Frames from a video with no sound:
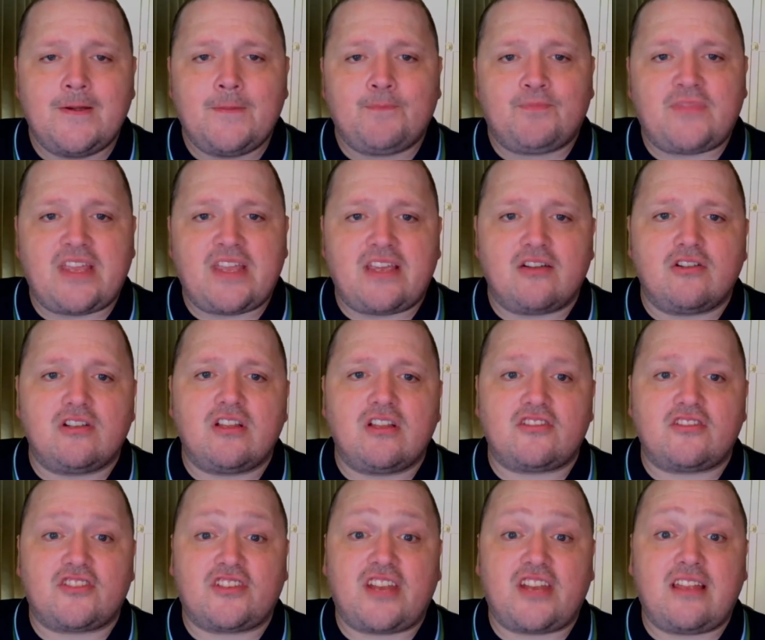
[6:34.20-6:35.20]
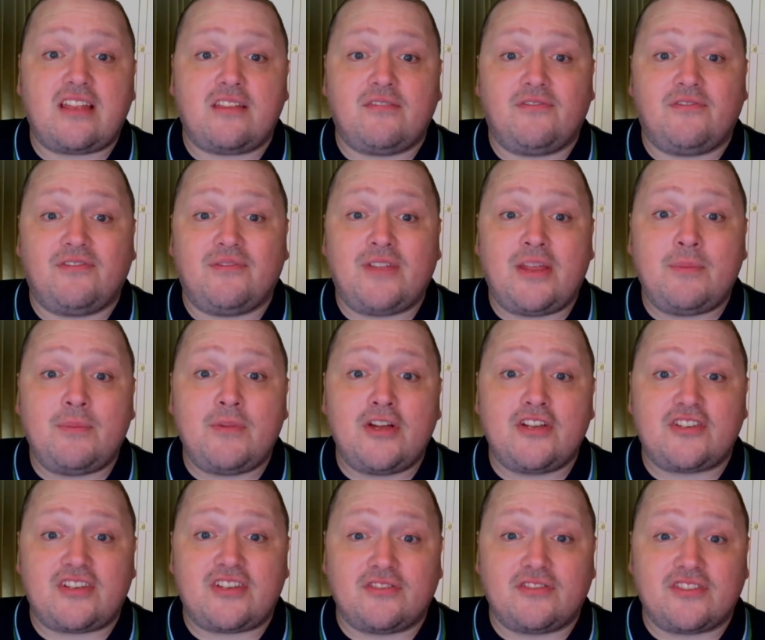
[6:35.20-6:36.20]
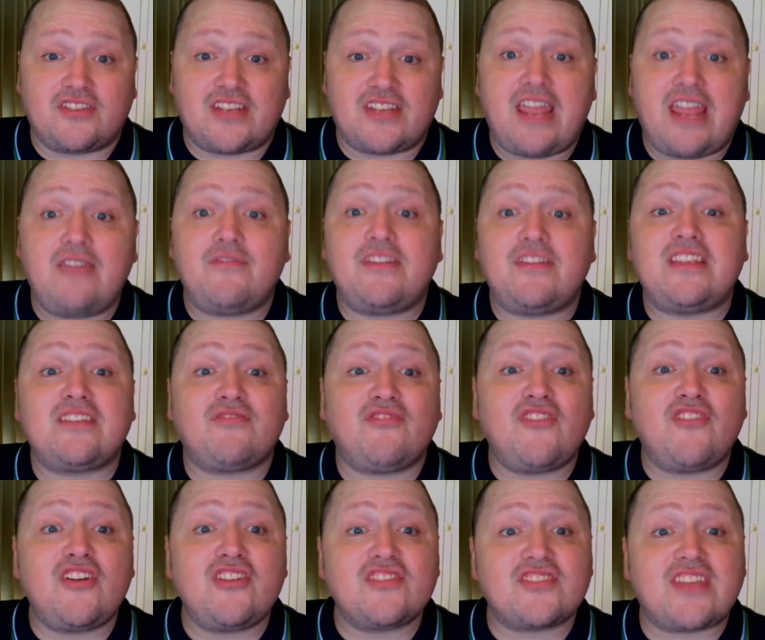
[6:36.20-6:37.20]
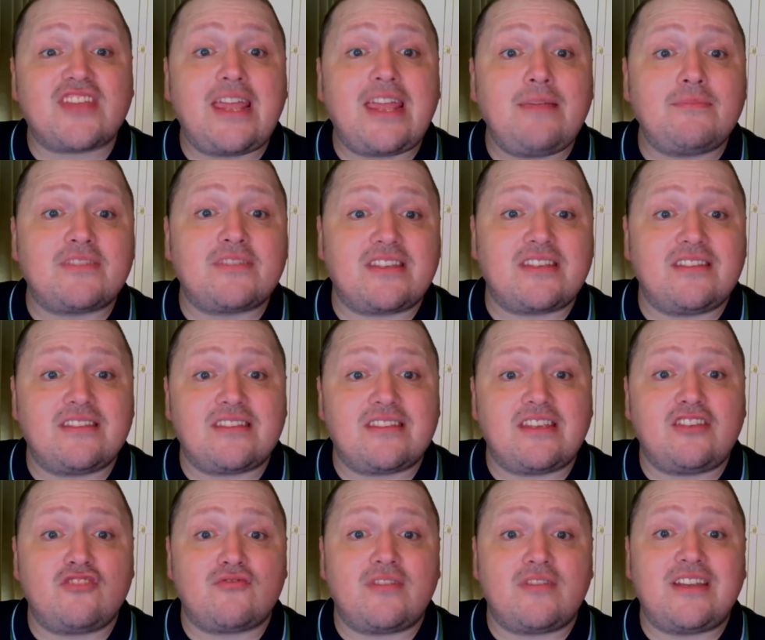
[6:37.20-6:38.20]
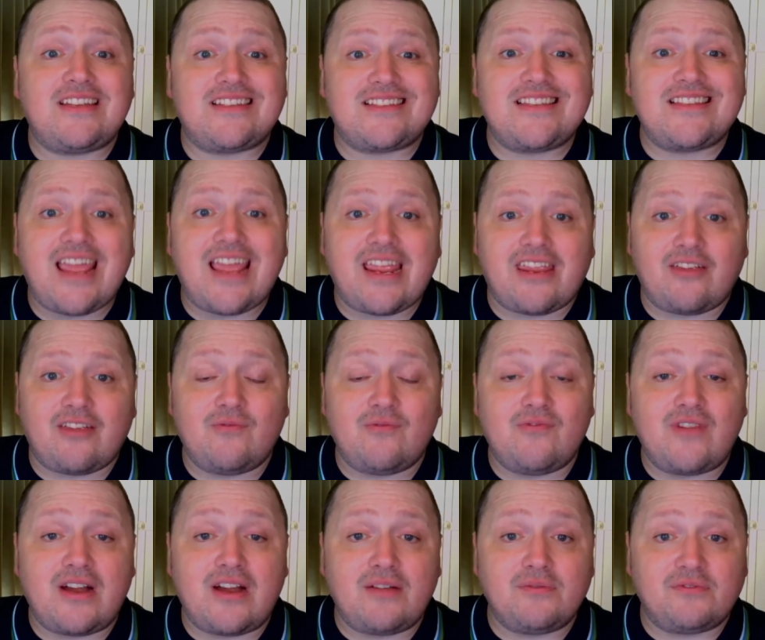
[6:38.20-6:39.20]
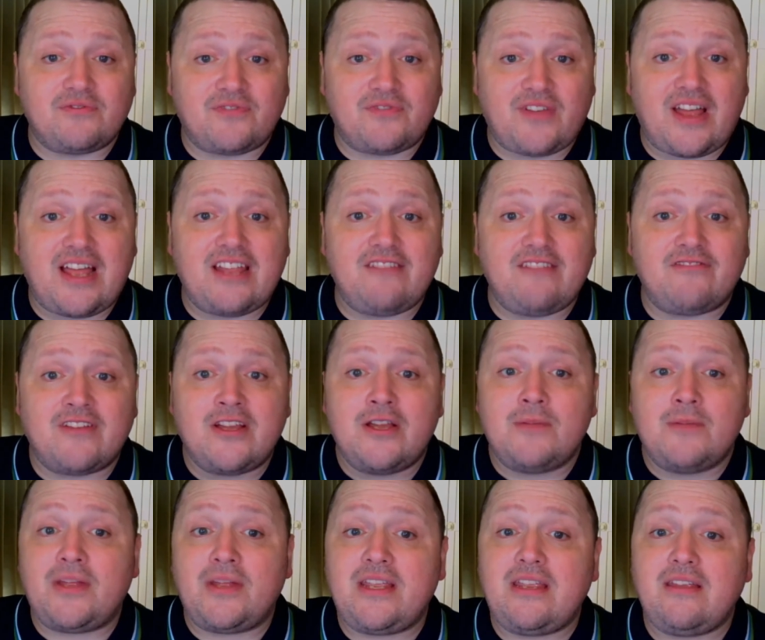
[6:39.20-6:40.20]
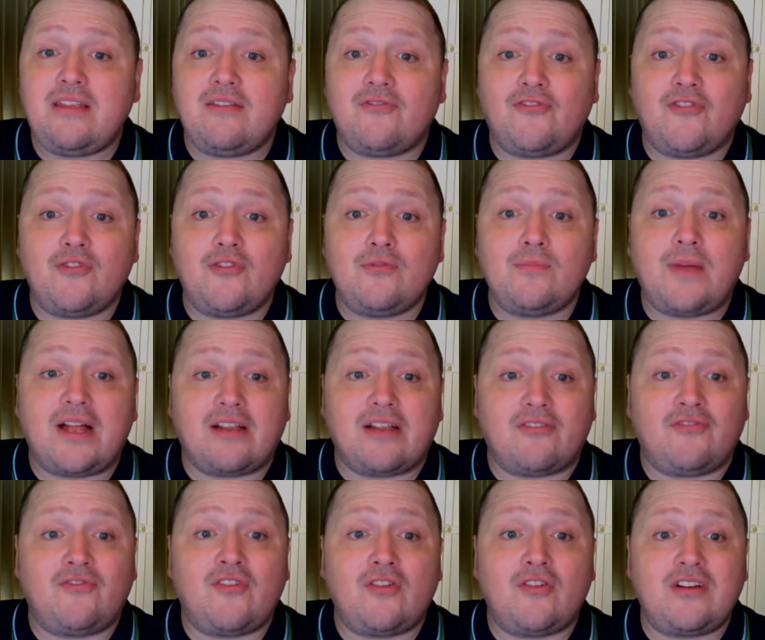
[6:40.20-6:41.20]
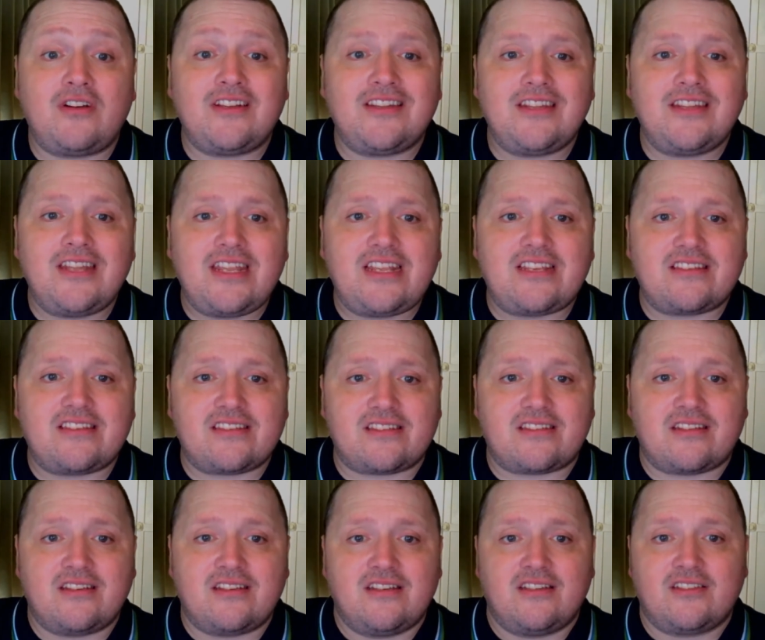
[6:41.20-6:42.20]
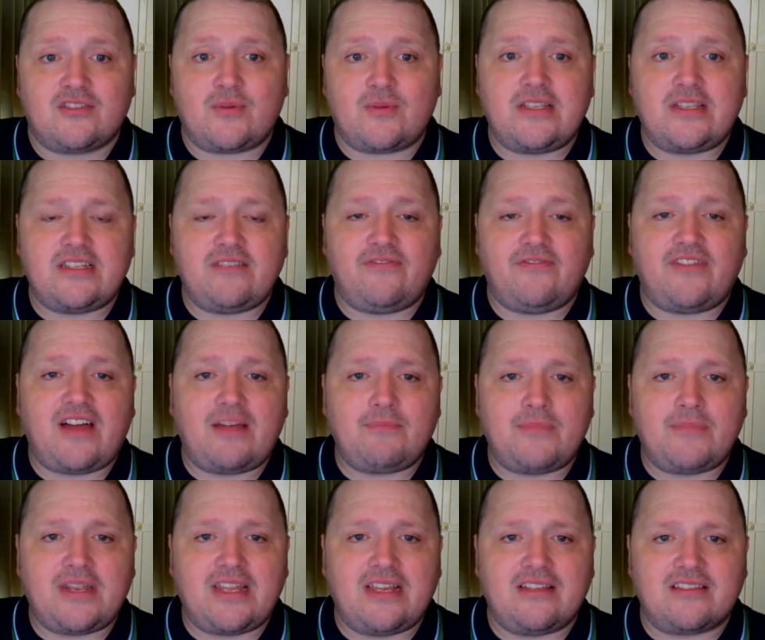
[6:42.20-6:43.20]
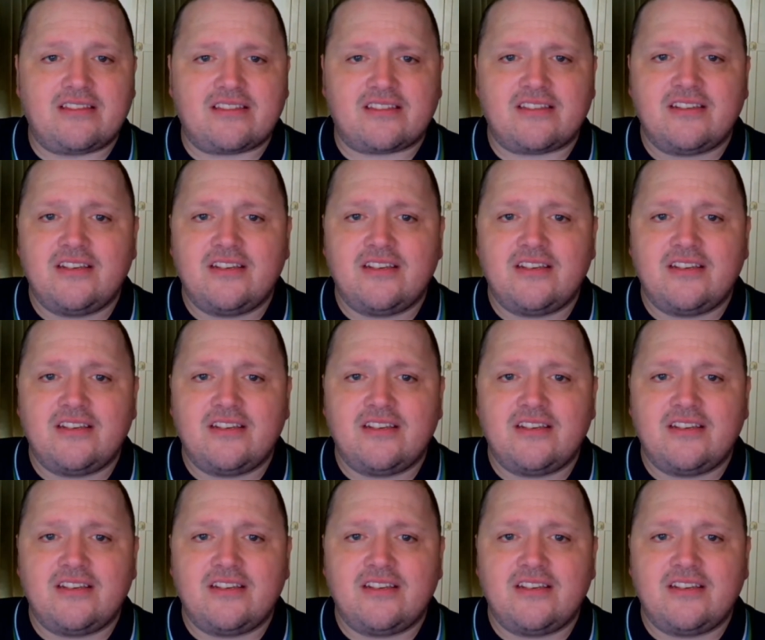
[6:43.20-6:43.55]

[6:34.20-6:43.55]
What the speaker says: Nicol Kostat emerged unscathed in his first game since injuring his neck in round 5, playing fullback for at least 25 minutes.